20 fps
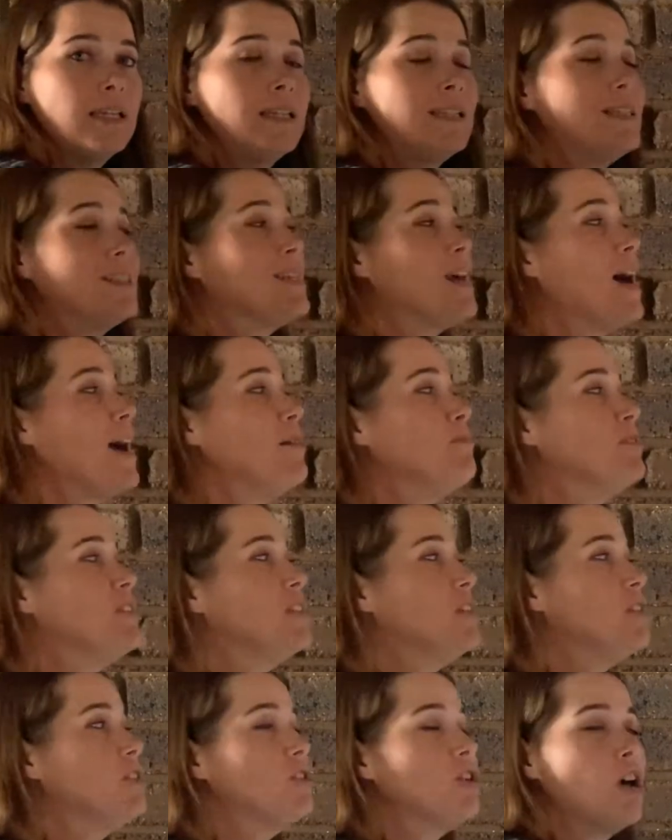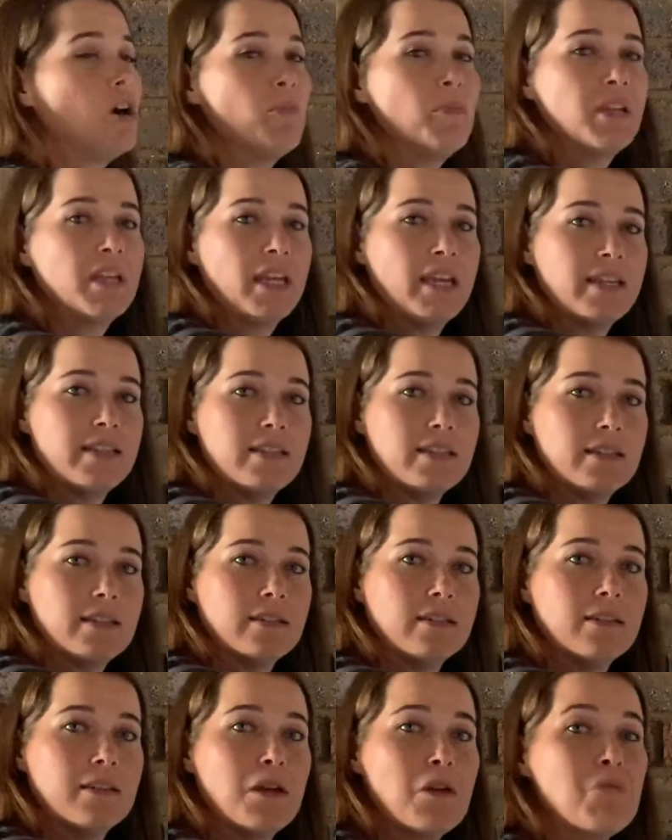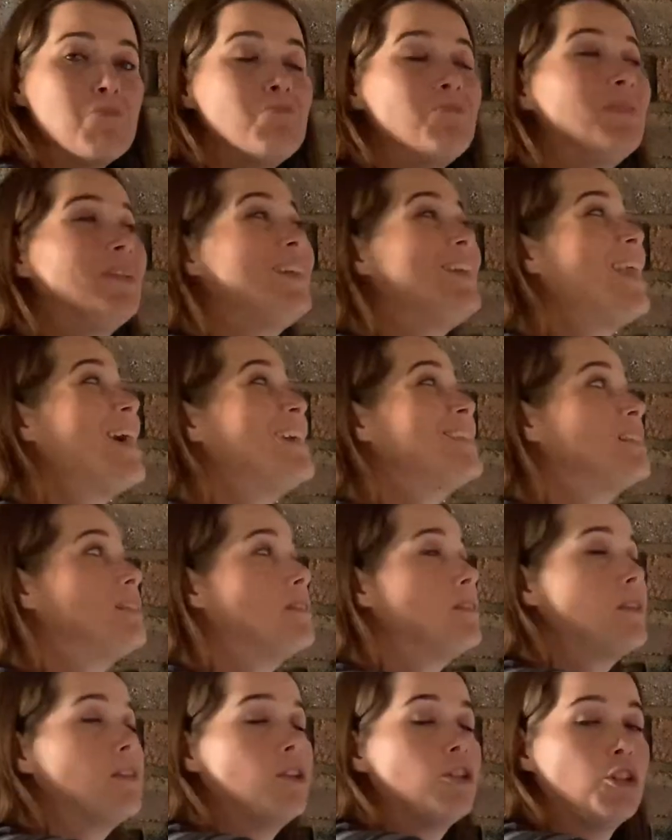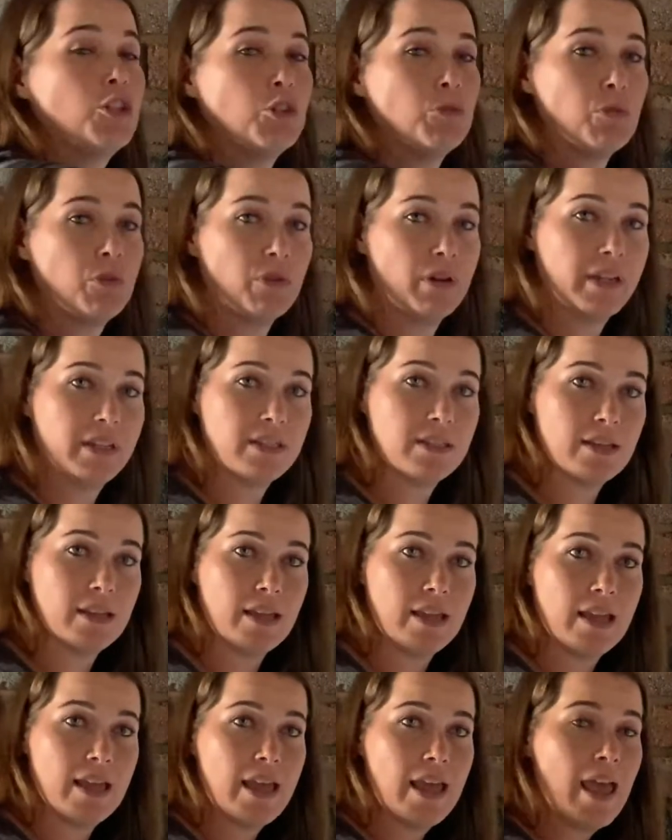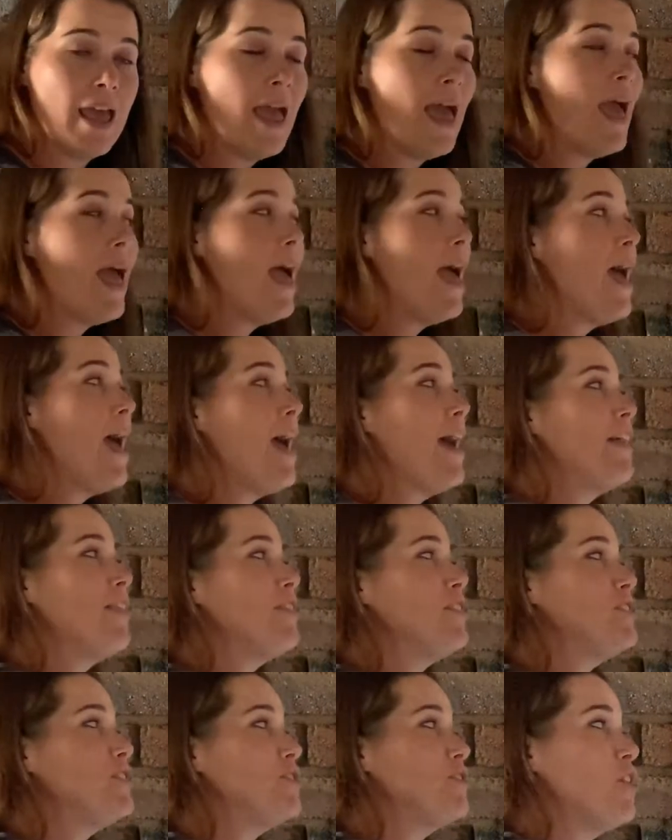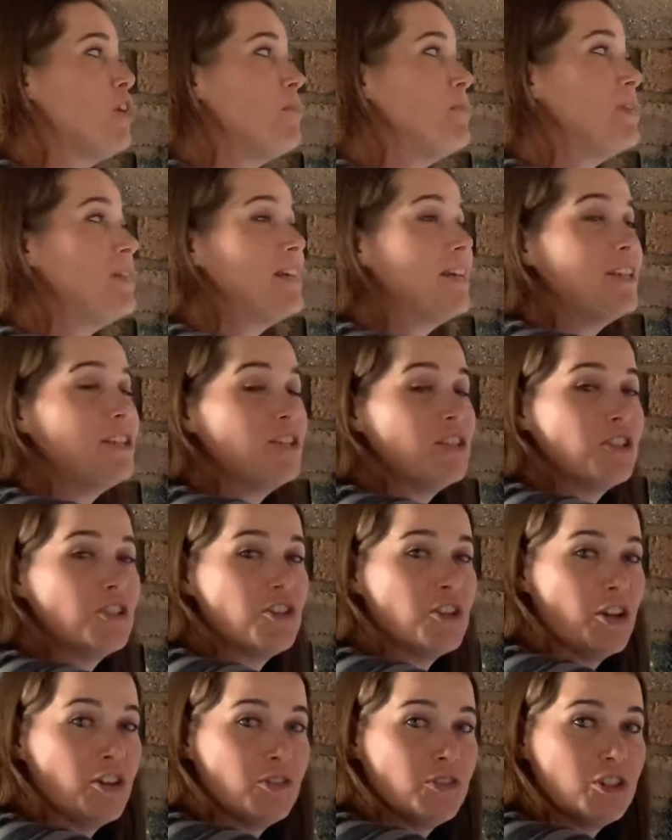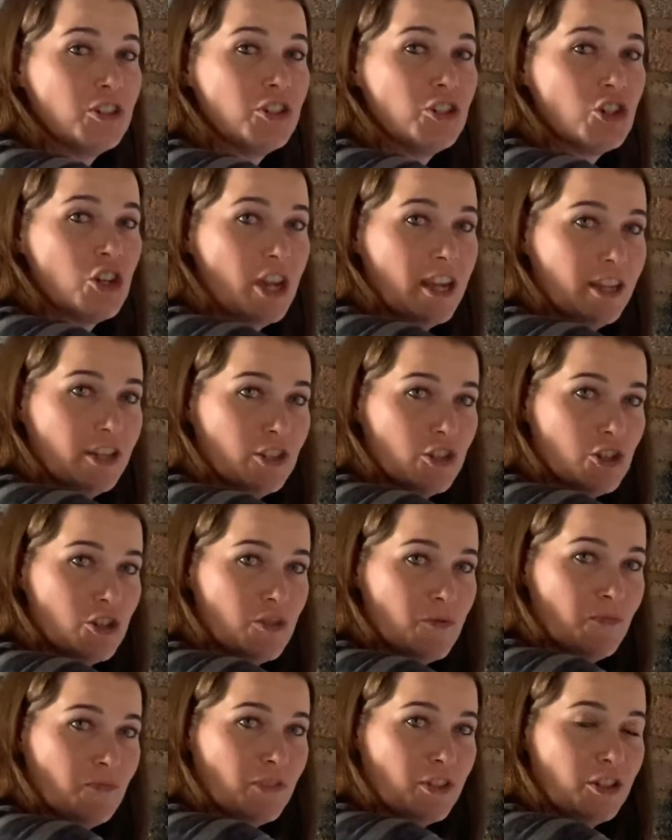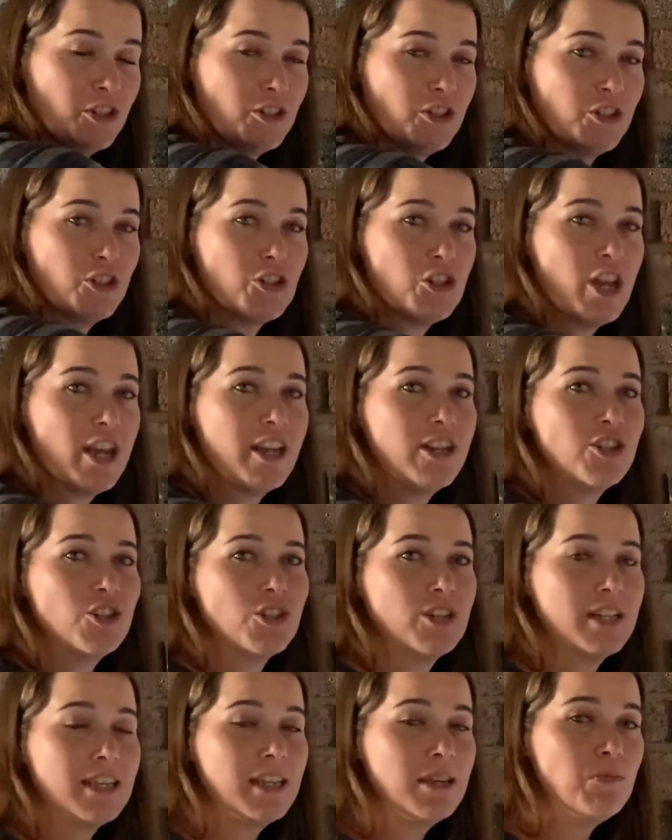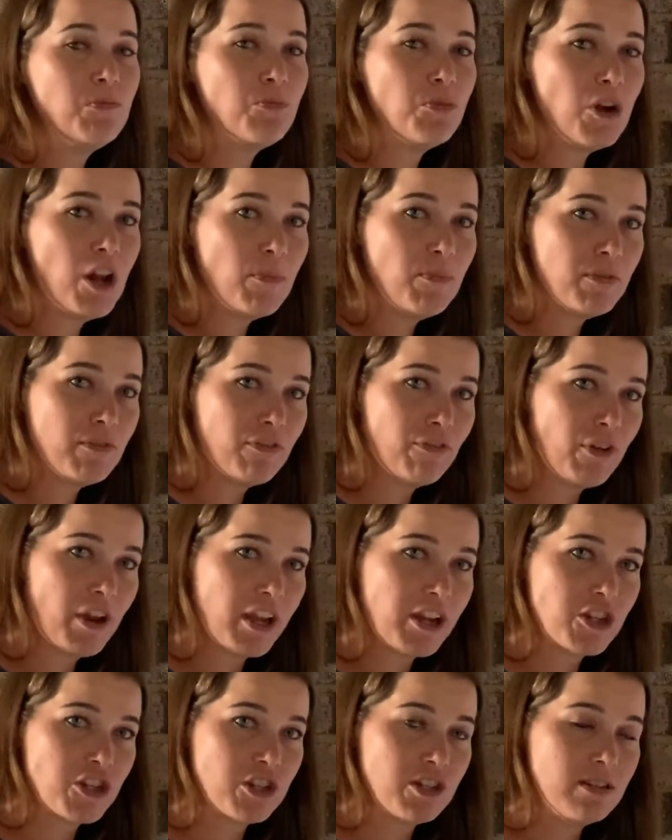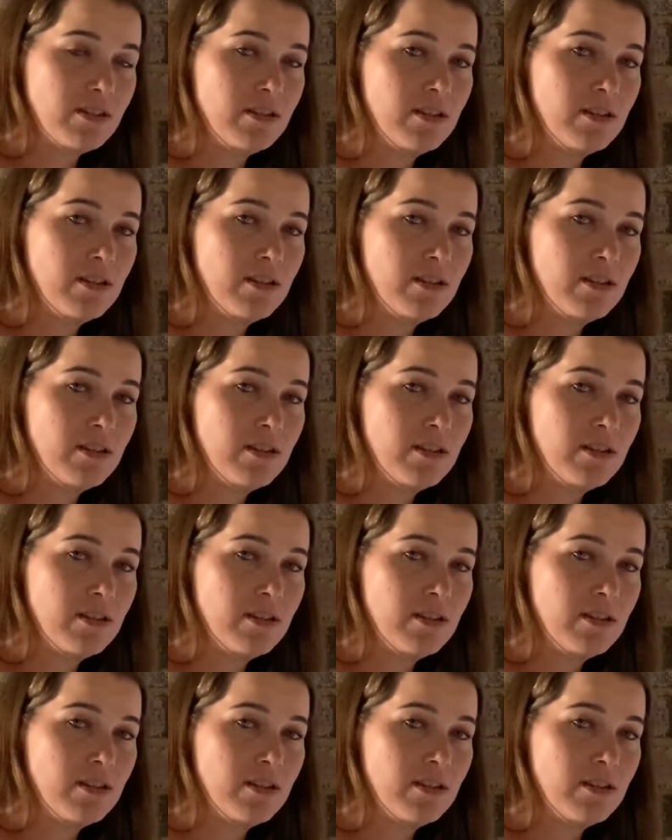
times the denominator plus the numerator, and the denominators don't change. To change an improper fraction